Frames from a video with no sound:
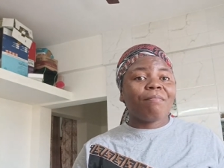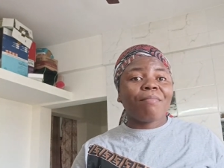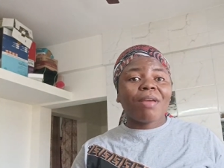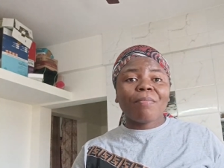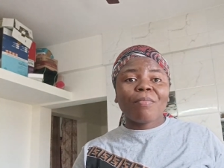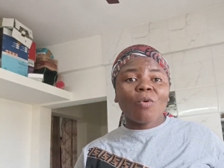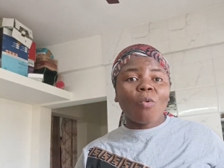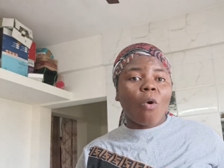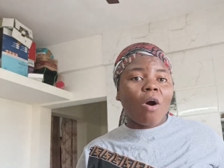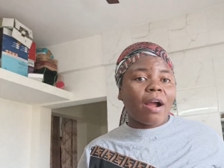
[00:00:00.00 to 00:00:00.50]

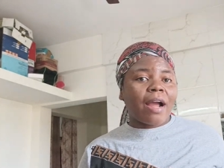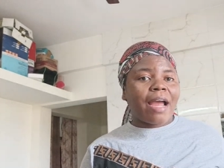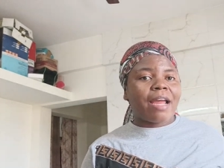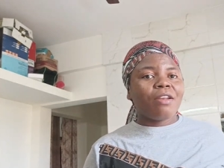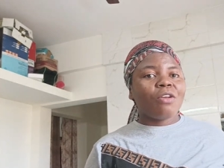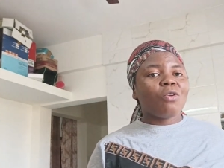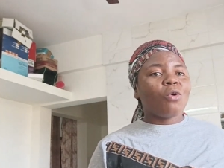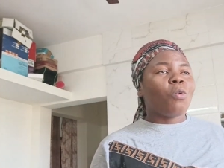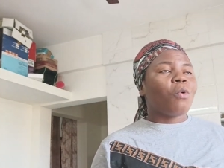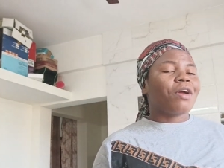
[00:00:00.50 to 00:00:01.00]
baby walker. I
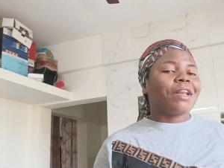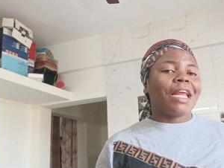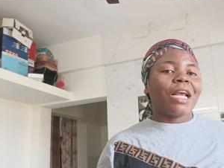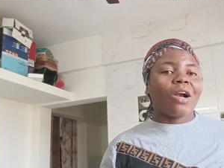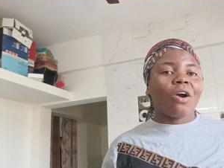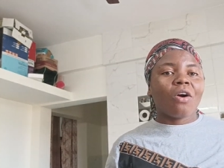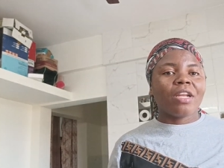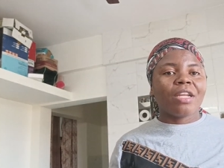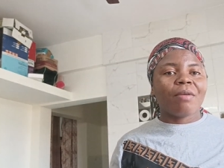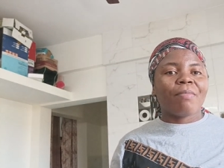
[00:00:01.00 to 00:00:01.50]
don't know what they
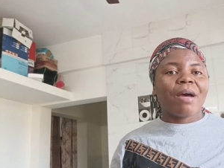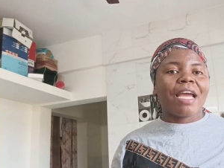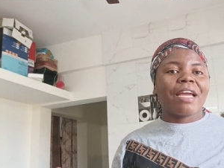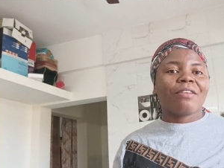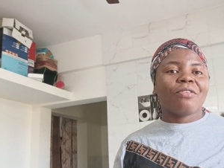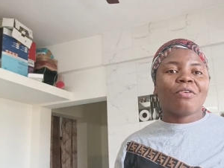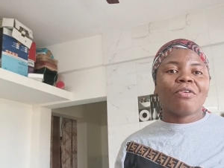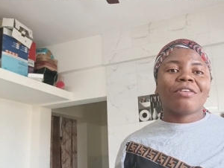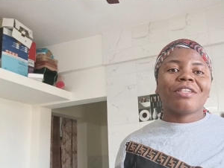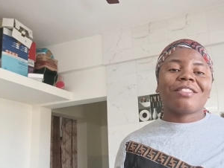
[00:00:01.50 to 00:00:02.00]
call it, but
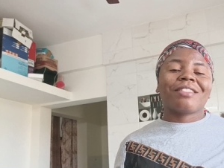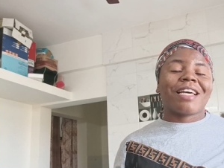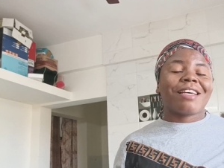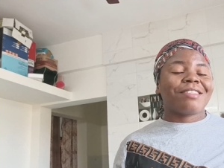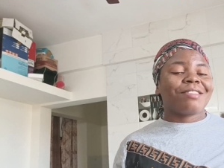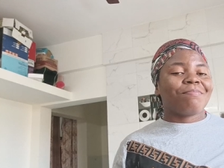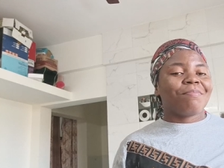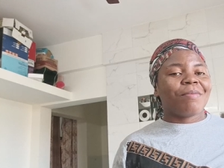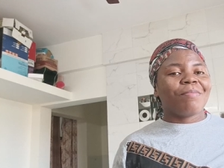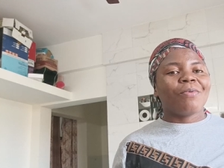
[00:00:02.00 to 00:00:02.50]
I know it
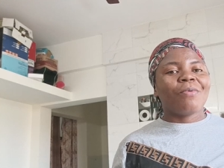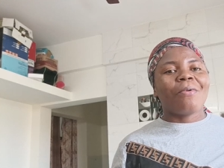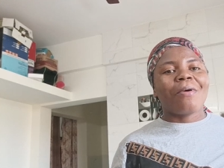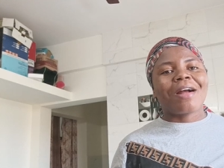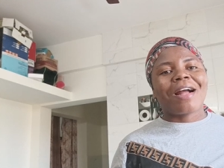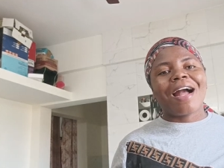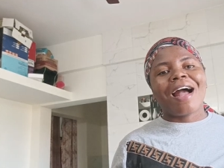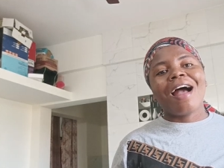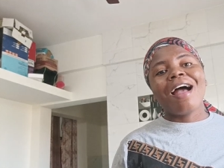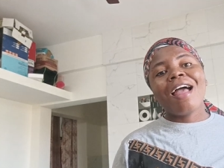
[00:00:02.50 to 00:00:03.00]
as baby
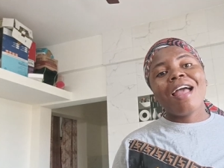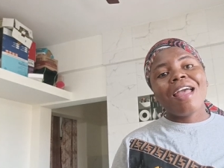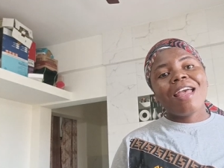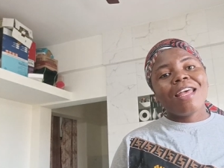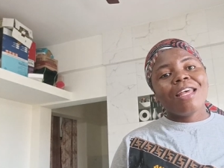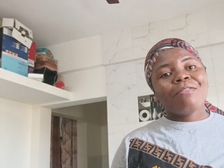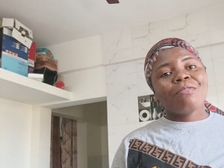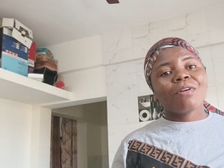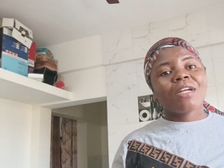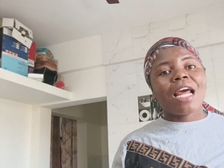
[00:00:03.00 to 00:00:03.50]
walker.
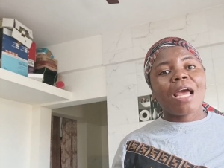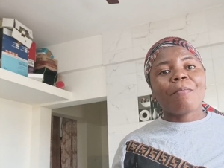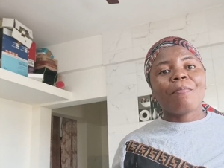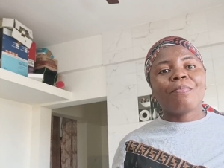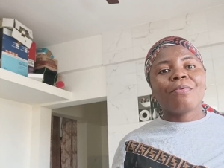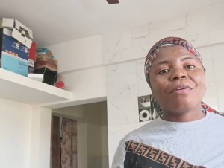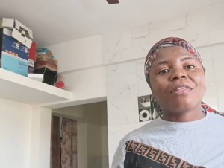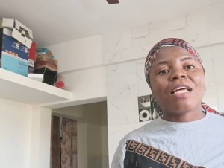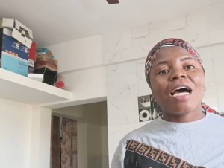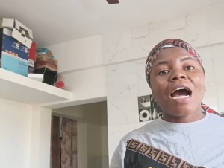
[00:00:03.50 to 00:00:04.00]
Even when I
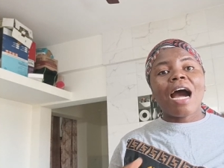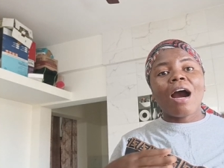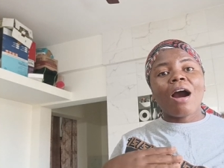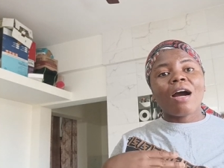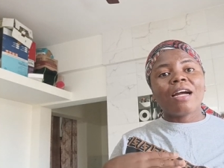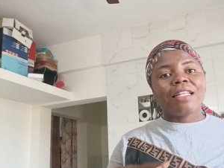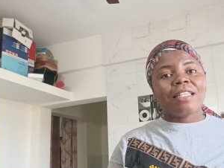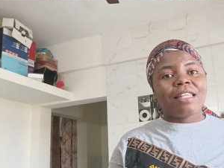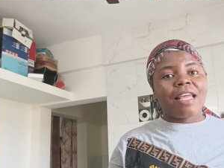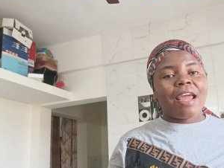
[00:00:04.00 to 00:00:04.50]
put
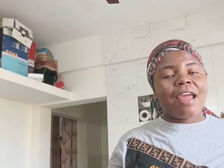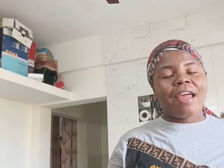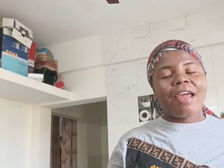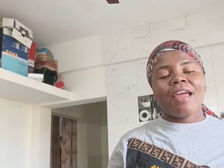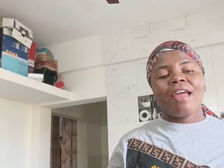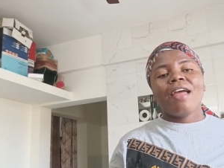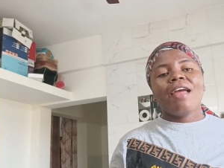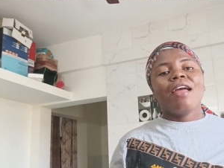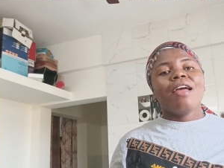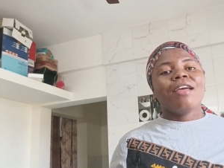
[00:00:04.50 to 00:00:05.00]
her
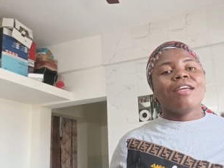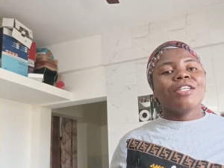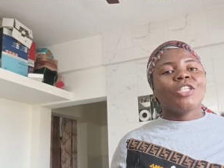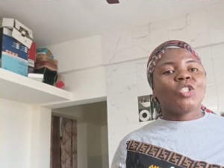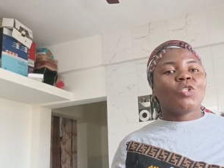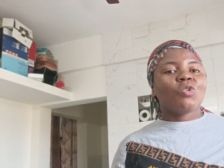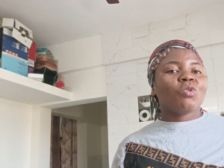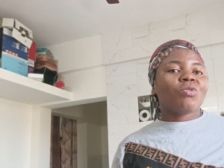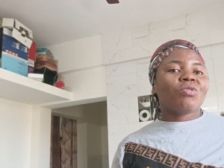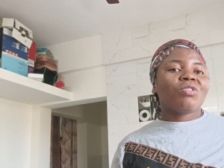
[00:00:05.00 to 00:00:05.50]
there,
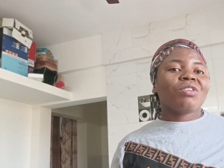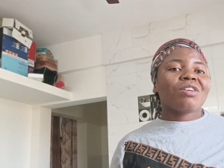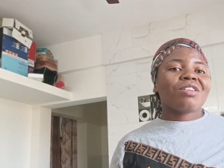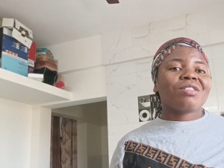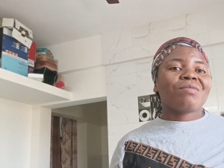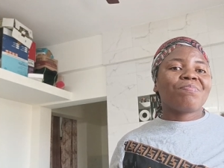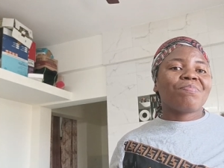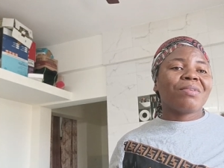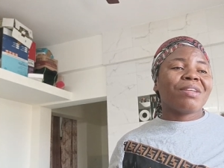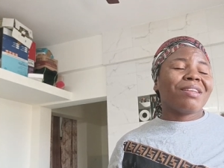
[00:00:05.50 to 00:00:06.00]
she will
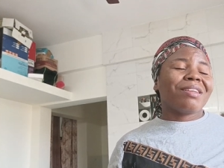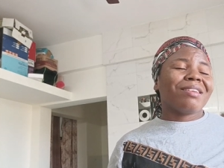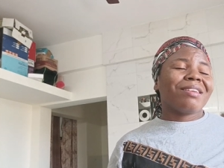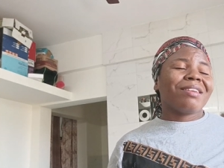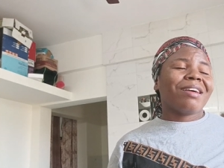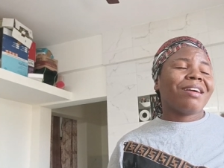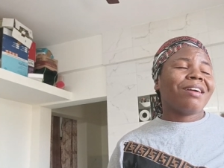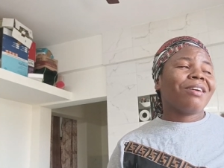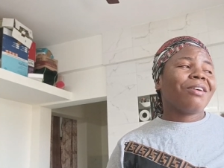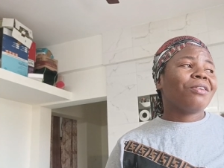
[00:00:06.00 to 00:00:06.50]
just be
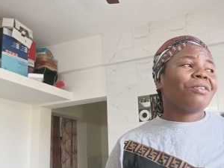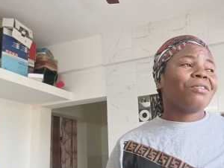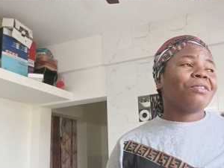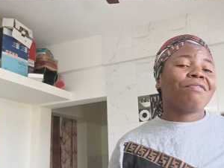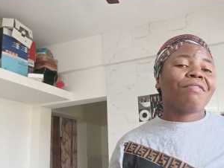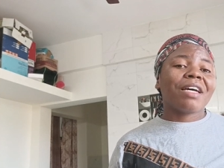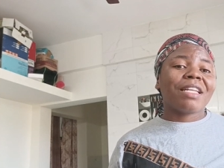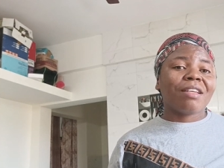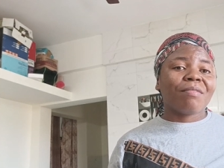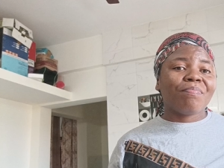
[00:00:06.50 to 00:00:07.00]
all
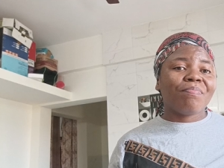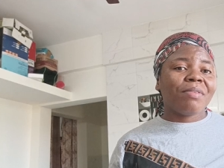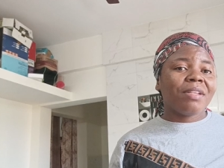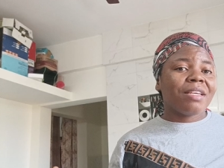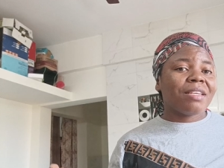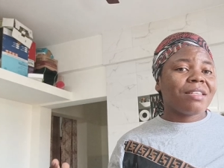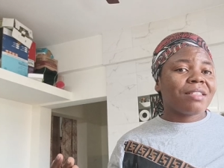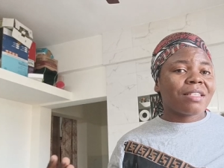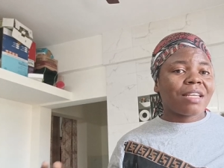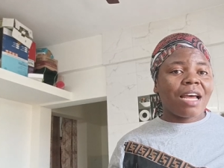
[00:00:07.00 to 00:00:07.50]
over the
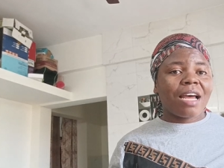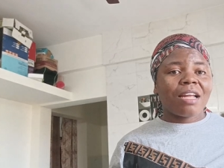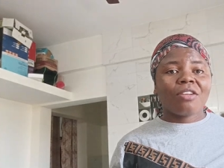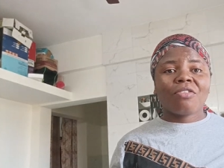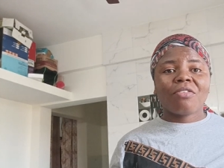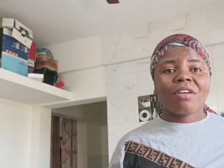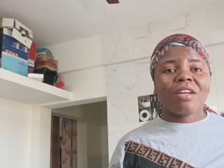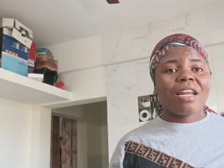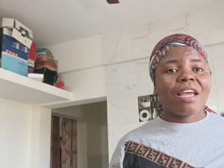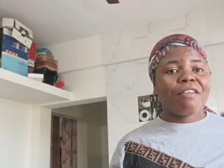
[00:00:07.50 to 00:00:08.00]
place,
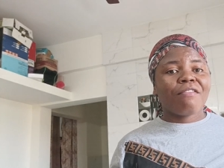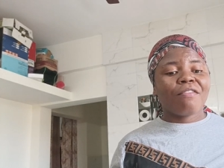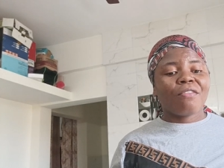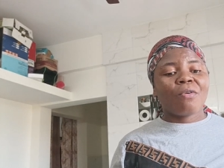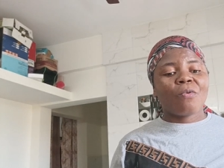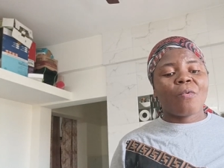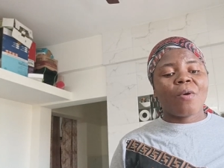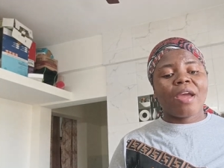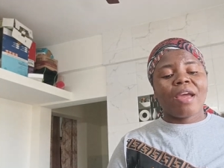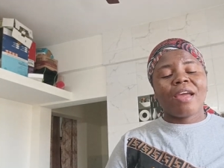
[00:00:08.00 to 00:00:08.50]
scattering
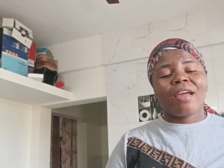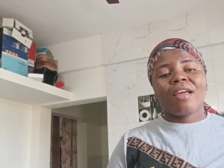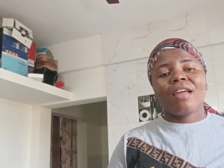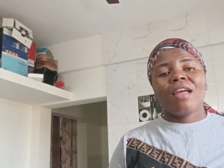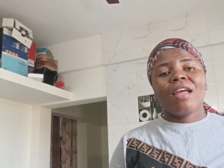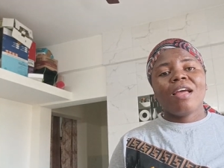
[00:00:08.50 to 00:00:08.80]
everywhere,